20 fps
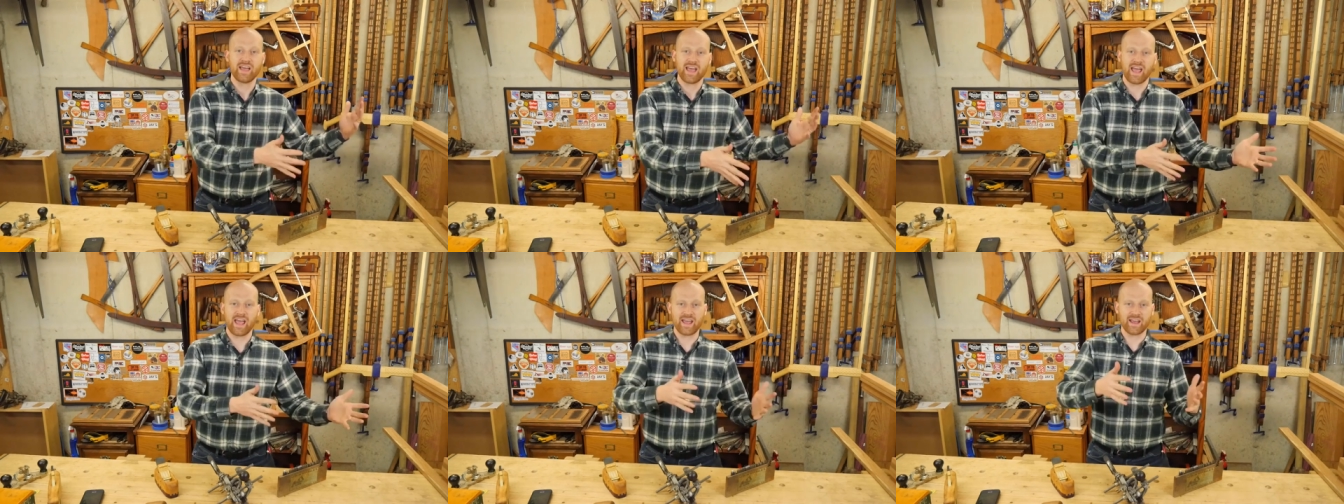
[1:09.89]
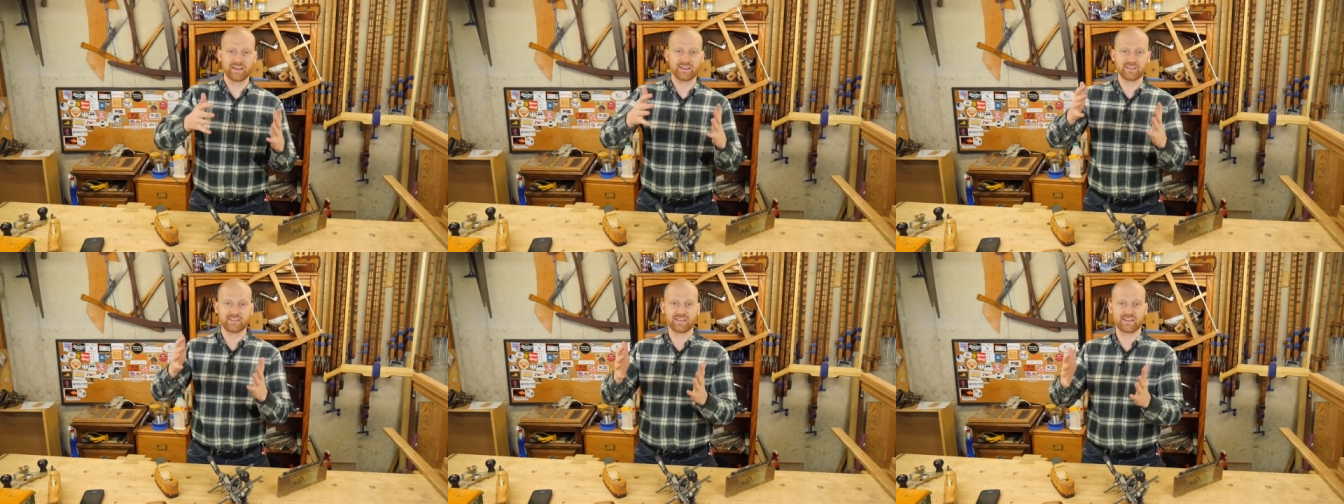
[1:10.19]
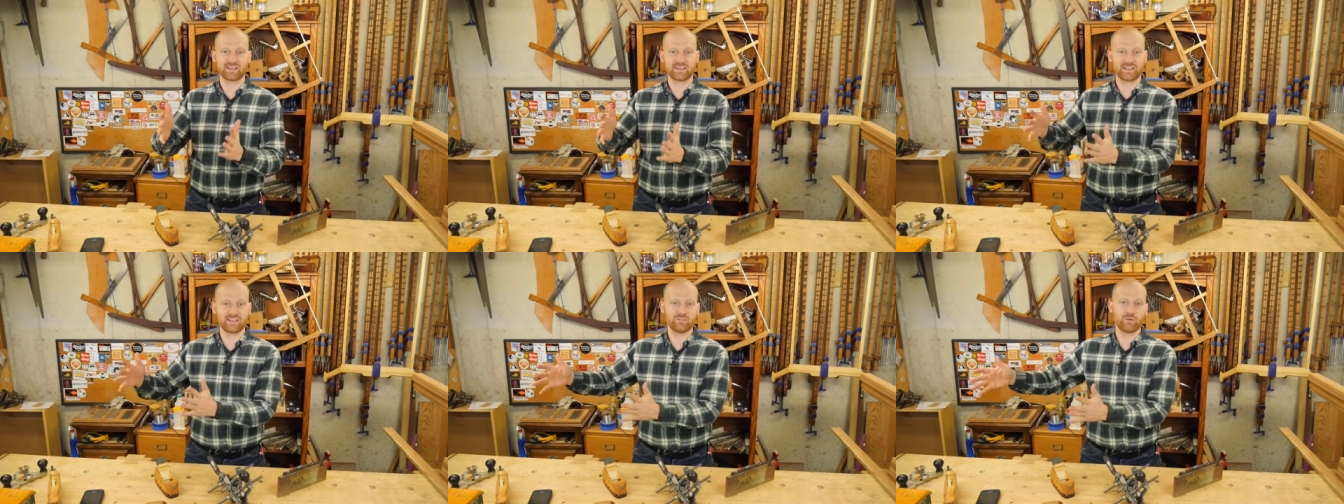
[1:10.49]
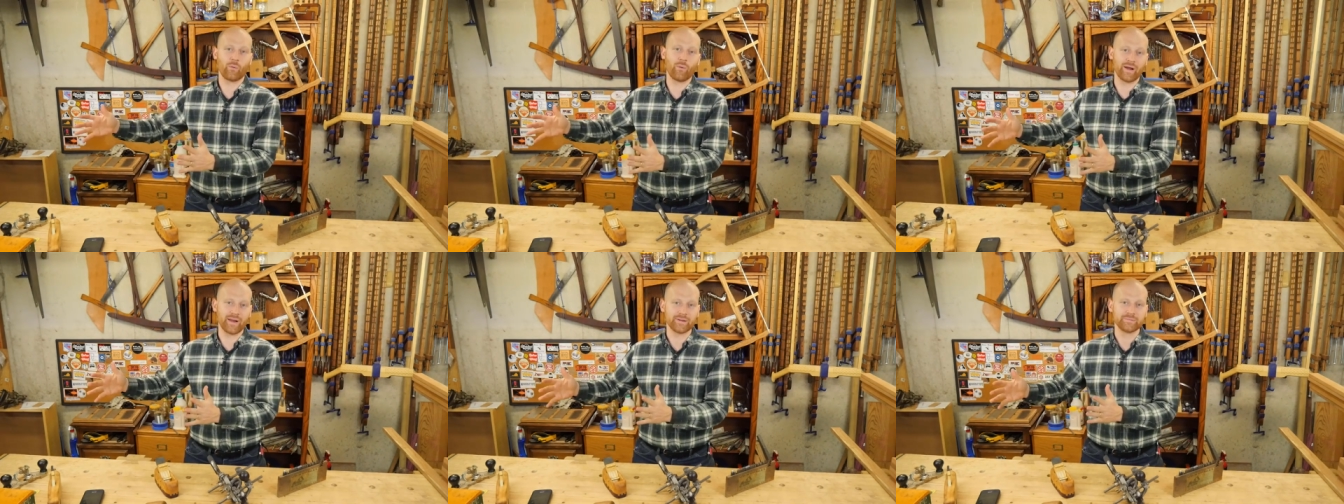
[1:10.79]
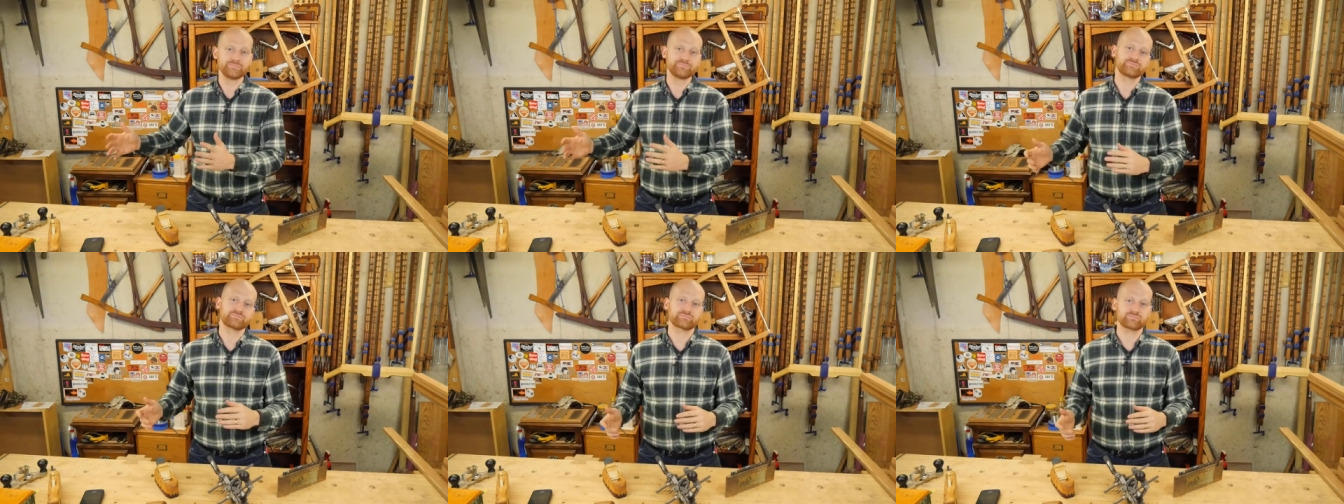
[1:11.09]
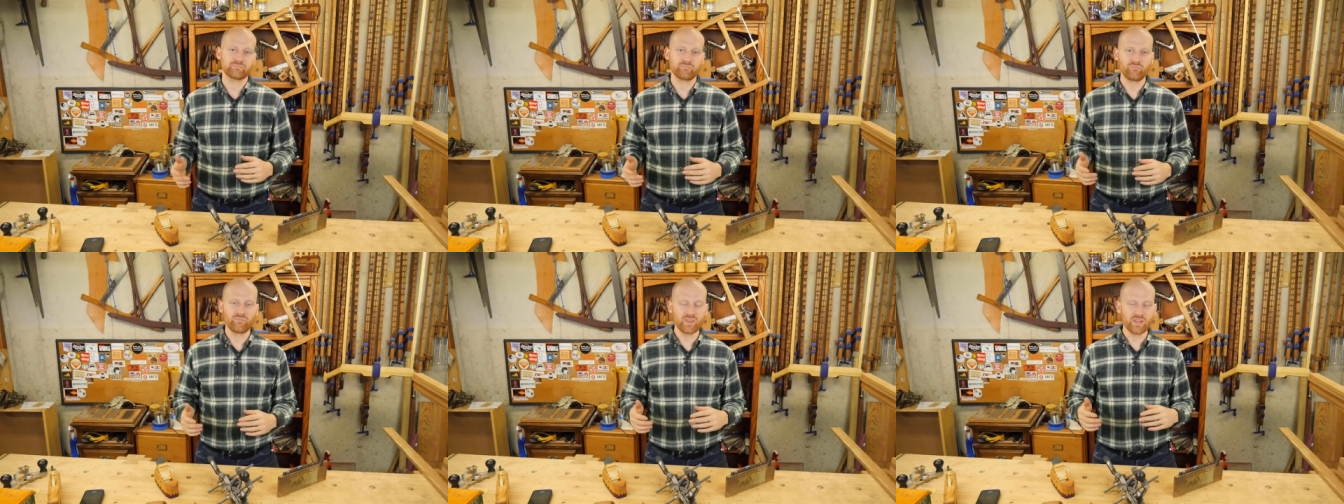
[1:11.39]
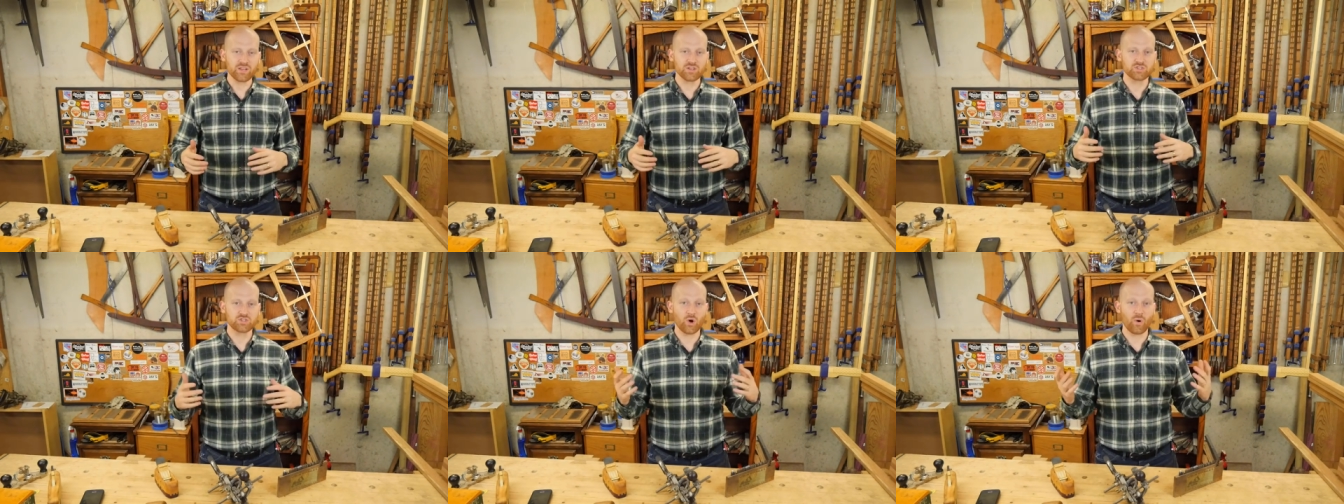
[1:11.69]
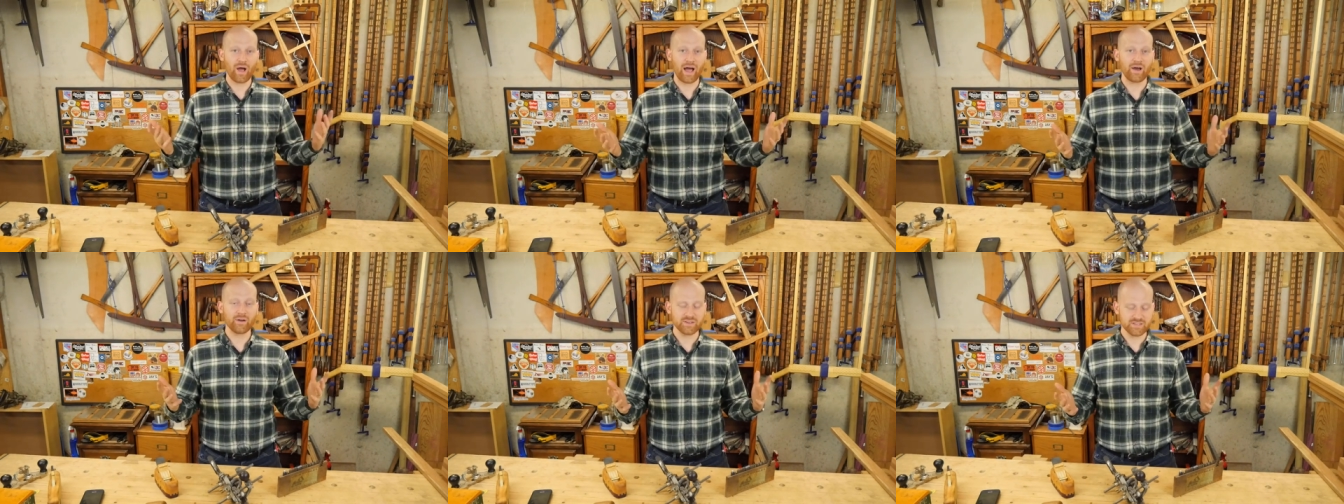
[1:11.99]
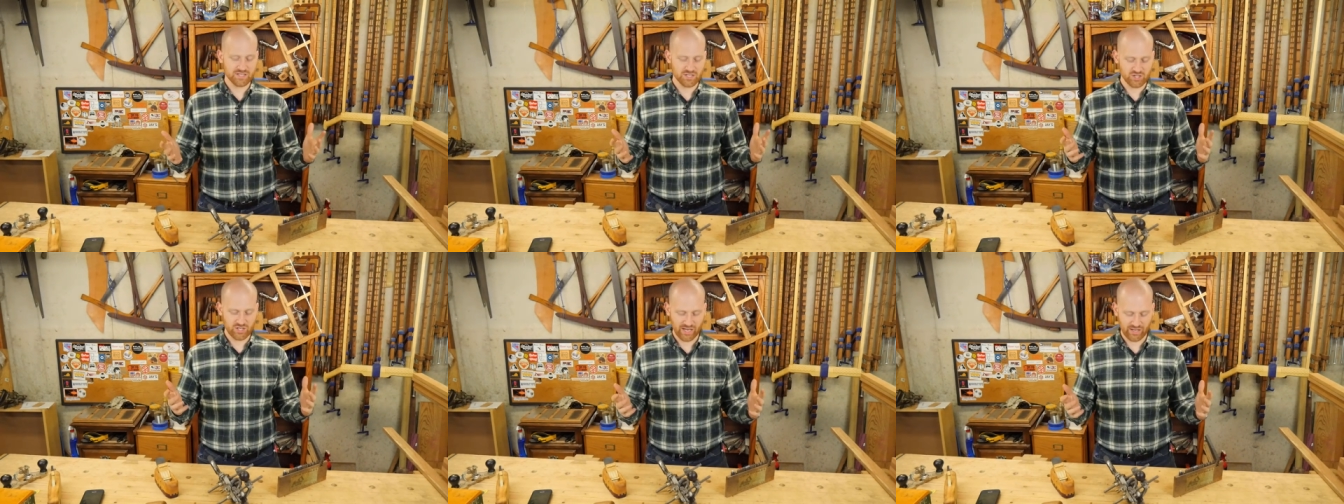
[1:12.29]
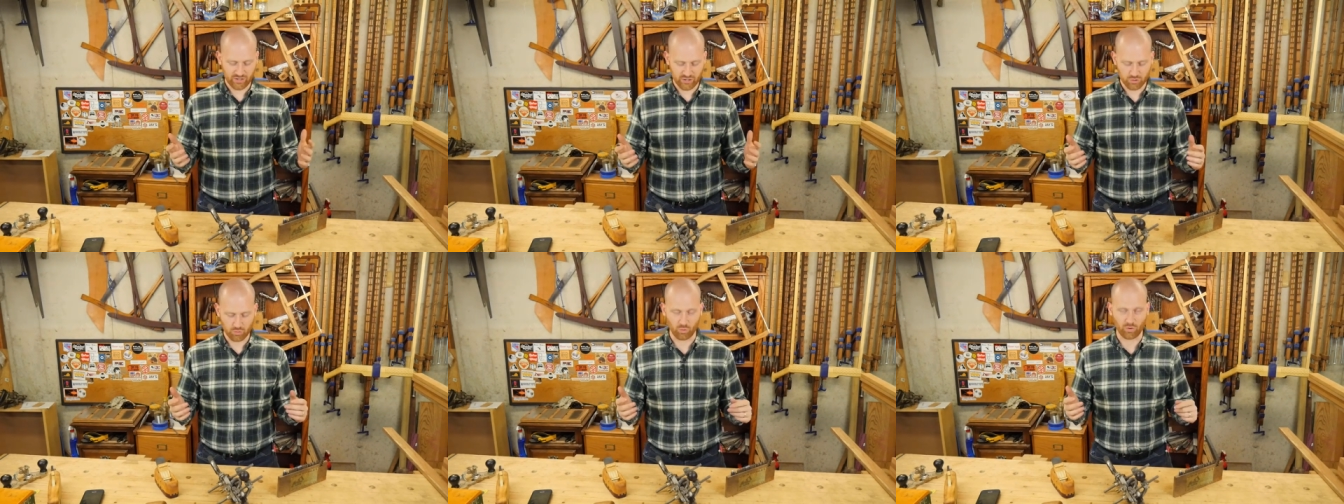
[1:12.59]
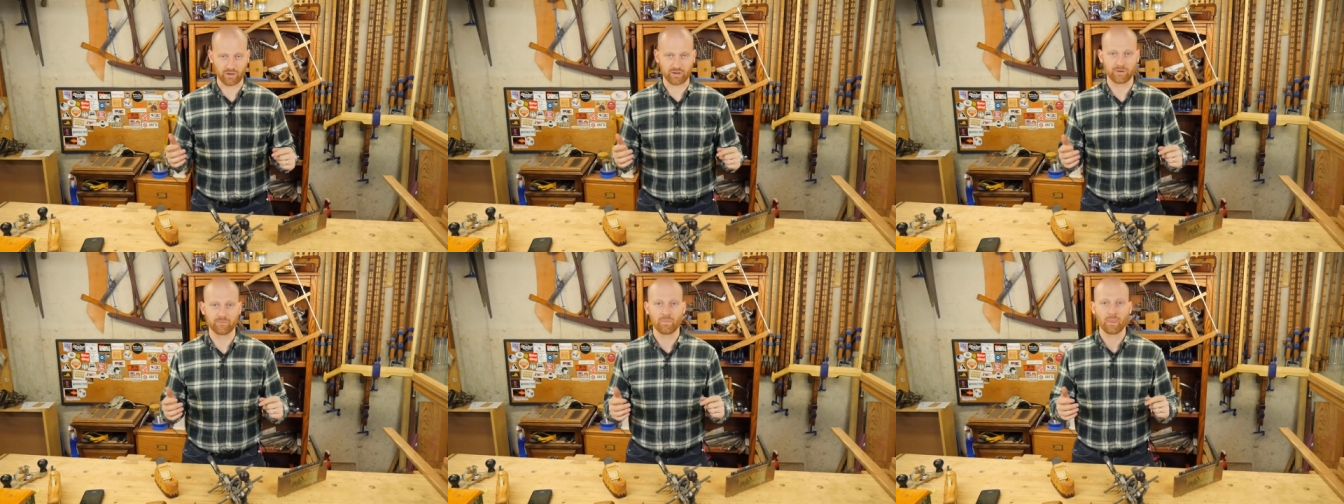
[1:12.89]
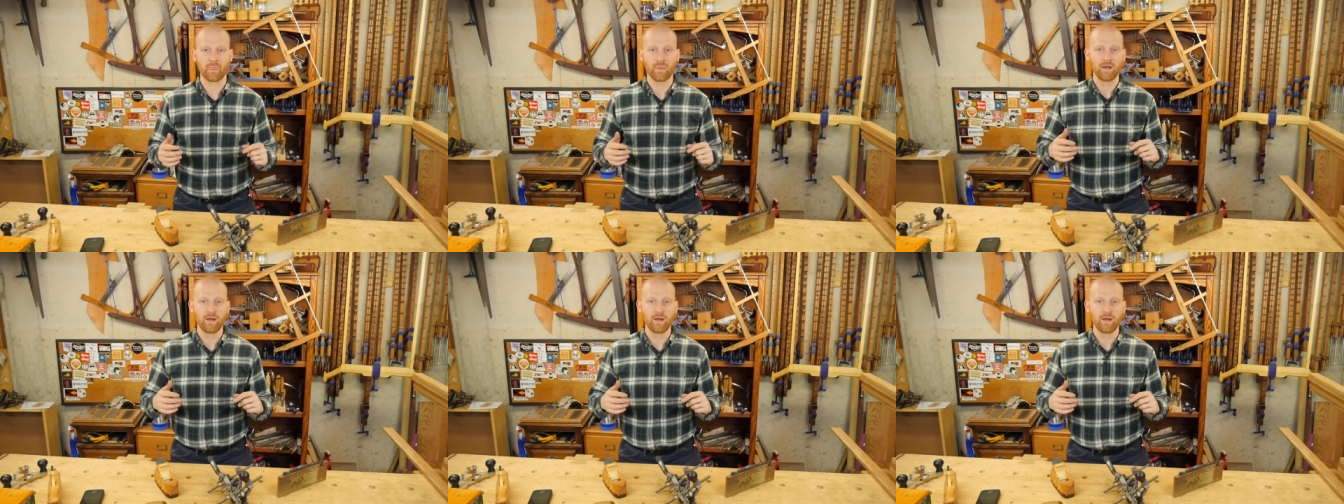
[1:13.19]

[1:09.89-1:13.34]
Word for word: and then giveaway. So, how does the challenge work?